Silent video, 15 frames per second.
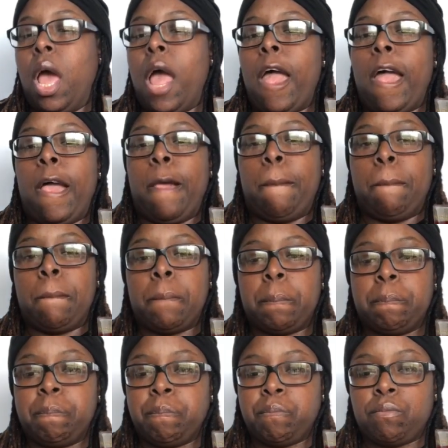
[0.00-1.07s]
And
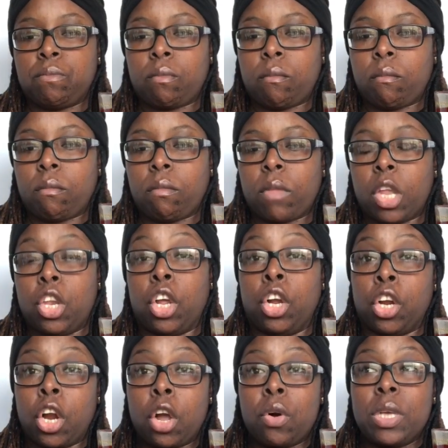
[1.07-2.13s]
the
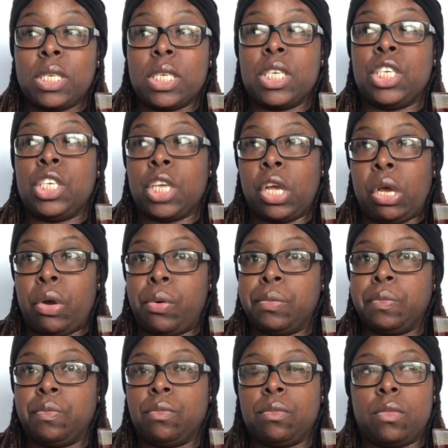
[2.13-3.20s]
girl is in
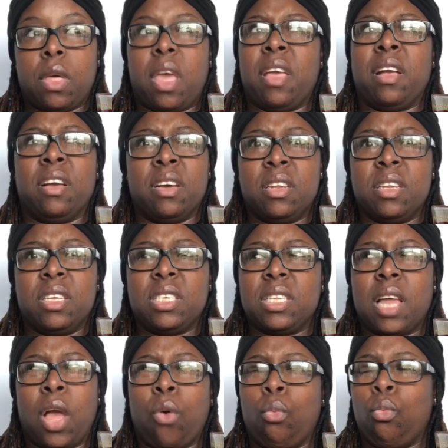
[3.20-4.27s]
jail. Thank goodness.
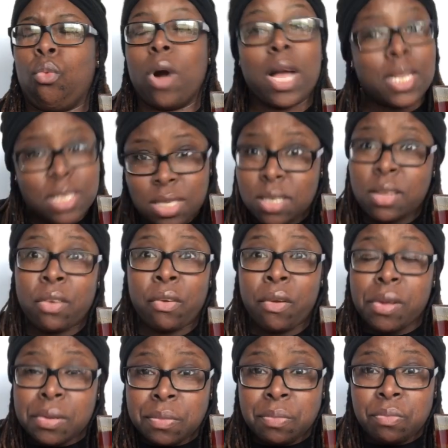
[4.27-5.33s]
Like, what?
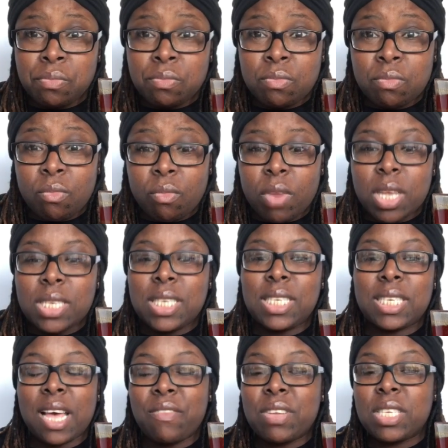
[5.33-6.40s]

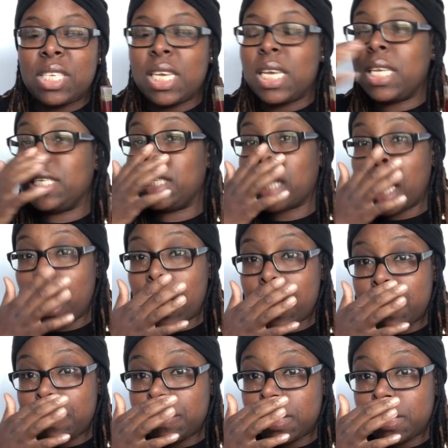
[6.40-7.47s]
17
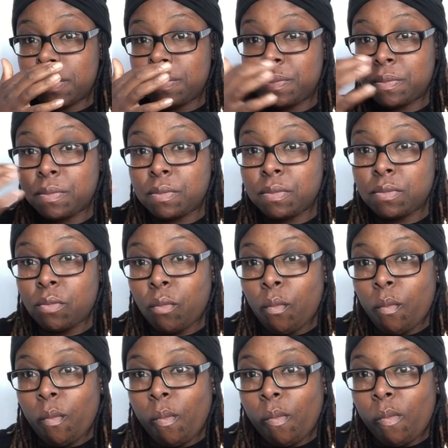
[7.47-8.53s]
times?
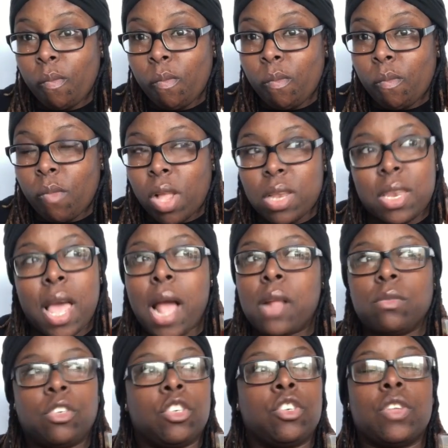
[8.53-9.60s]

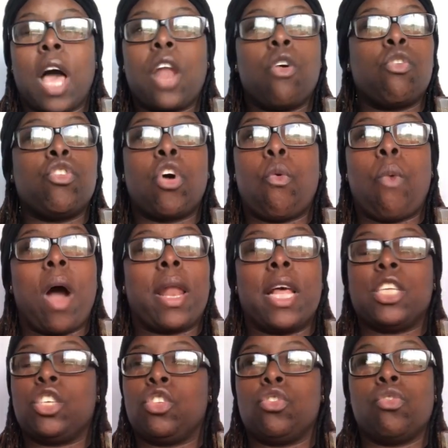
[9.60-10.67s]
That just, I don't know why
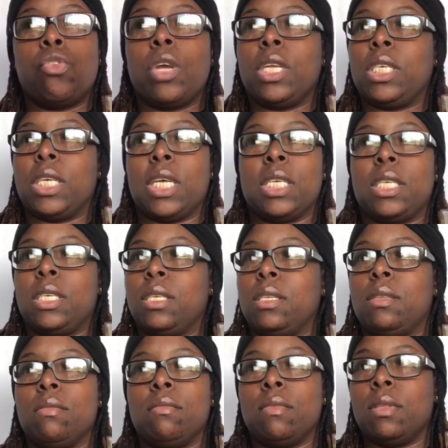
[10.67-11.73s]
that story just,
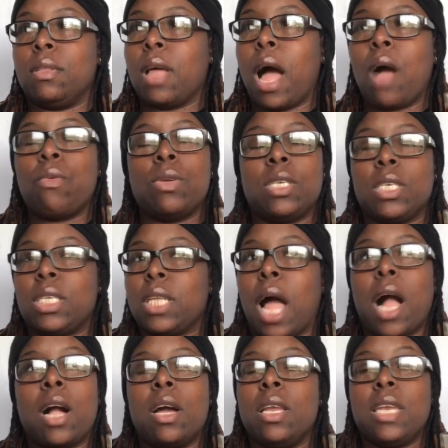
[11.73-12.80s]
I
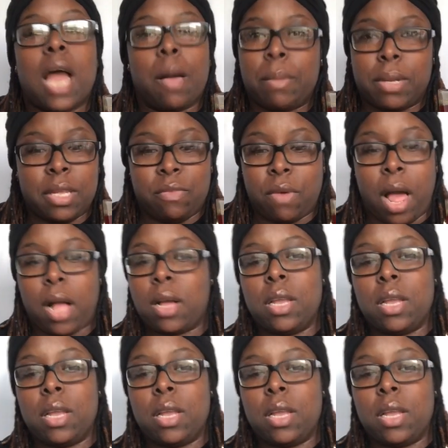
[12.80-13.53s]
could not believe it.